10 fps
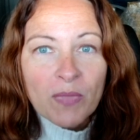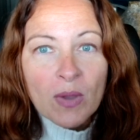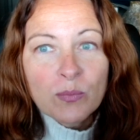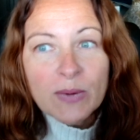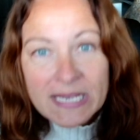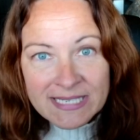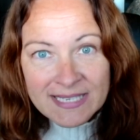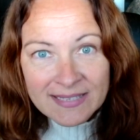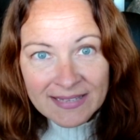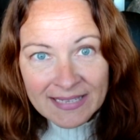
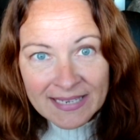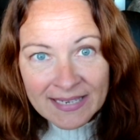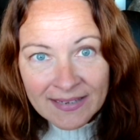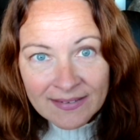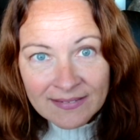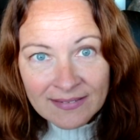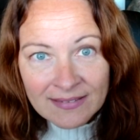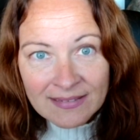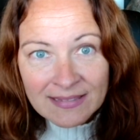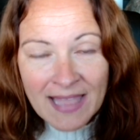Recently,
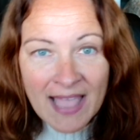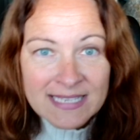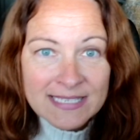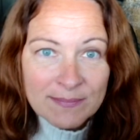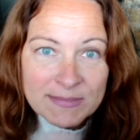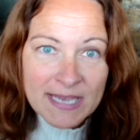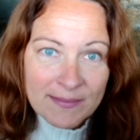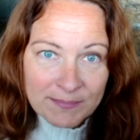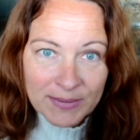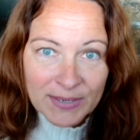last
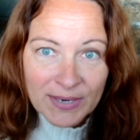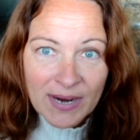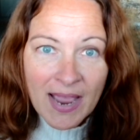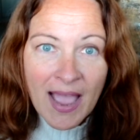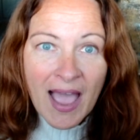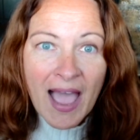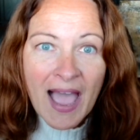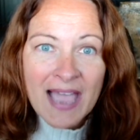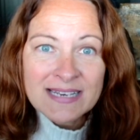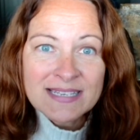September,
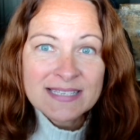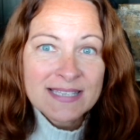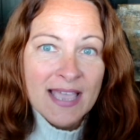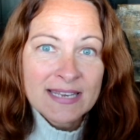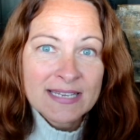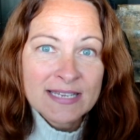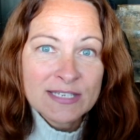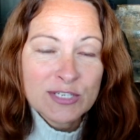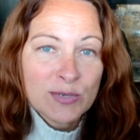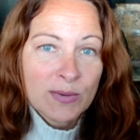I
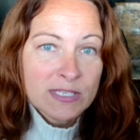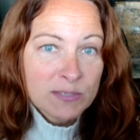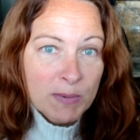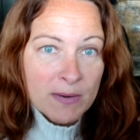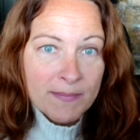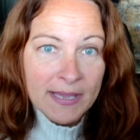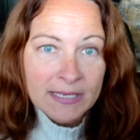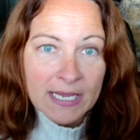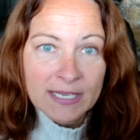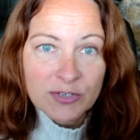decided to
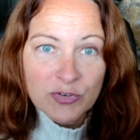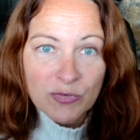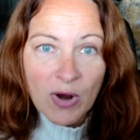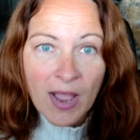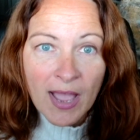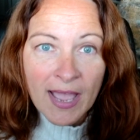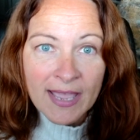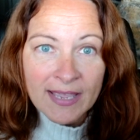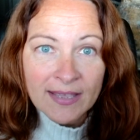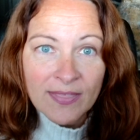experiment and
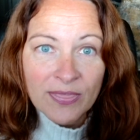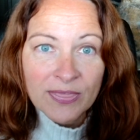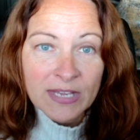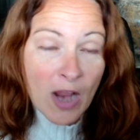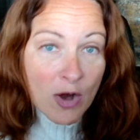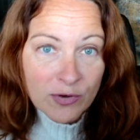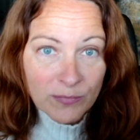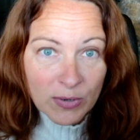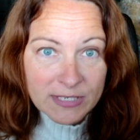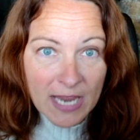try the
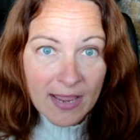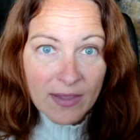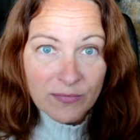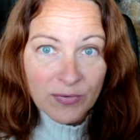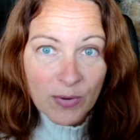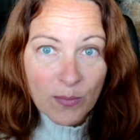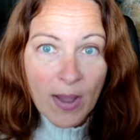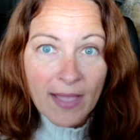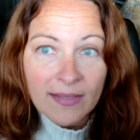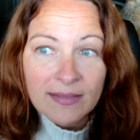carnivore diet for a
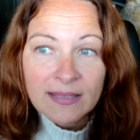while.